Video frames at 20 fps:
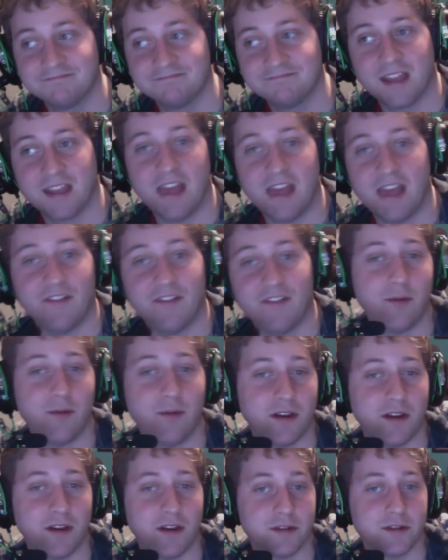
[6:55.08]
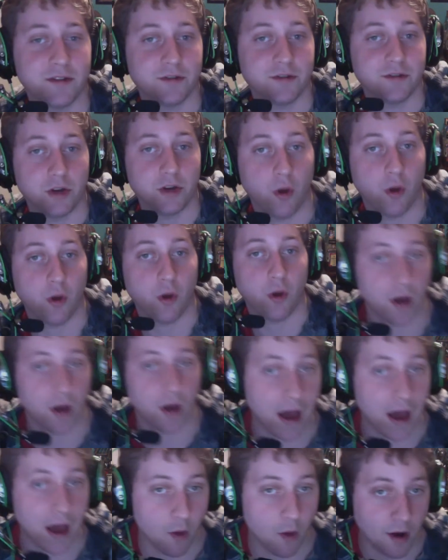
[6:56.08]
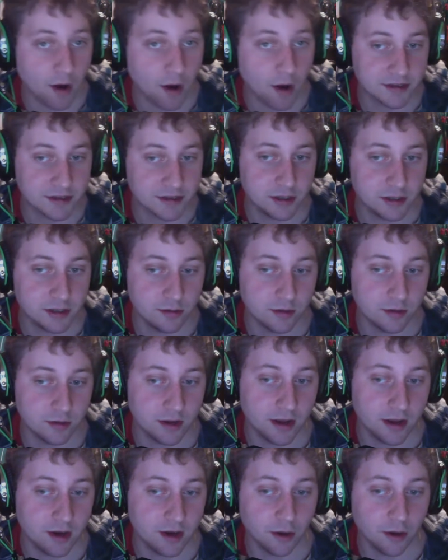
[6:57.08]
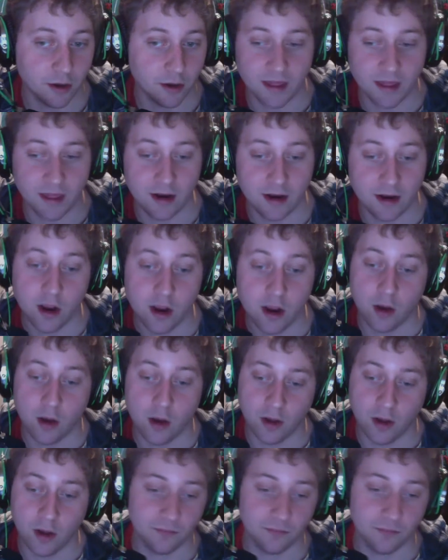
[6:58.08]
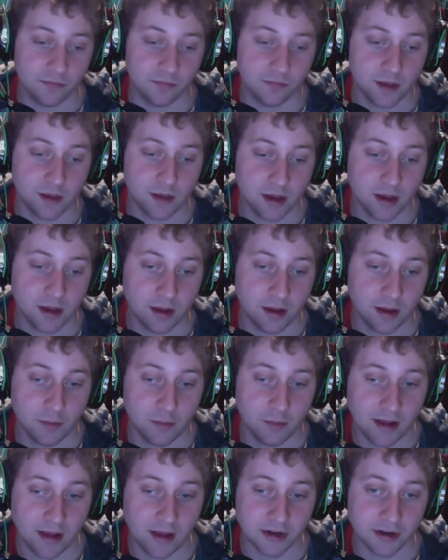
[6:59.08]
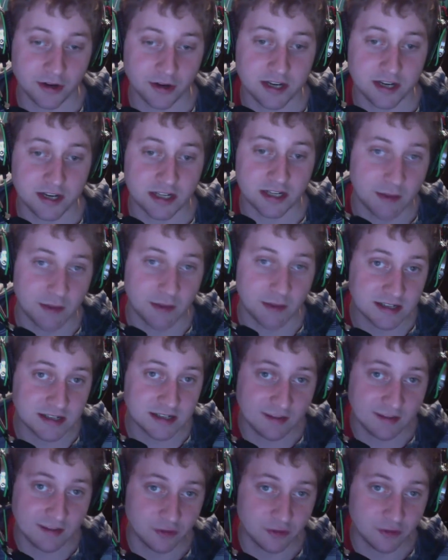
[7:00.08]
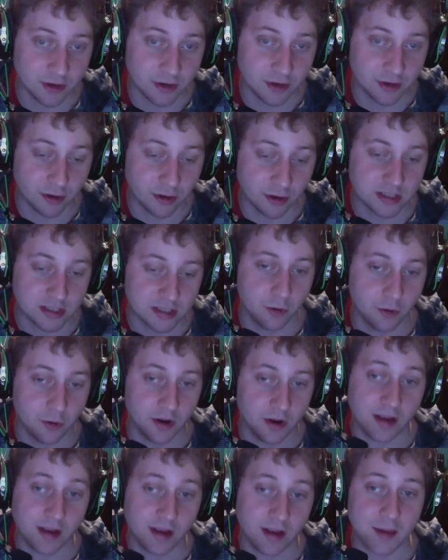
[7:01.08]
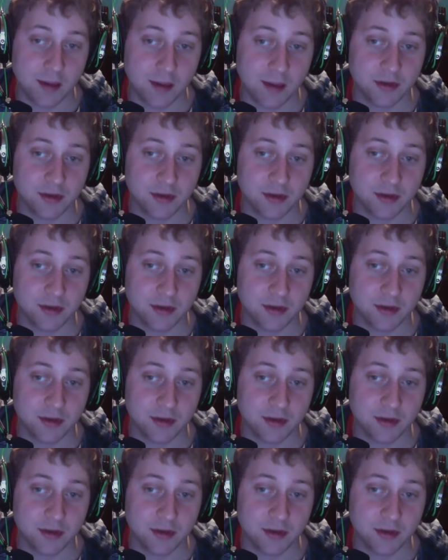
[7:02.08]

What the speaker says: if I went into it knowing what I wanted to do and know that, well, by turn 6, my slaves will be across the board and capture that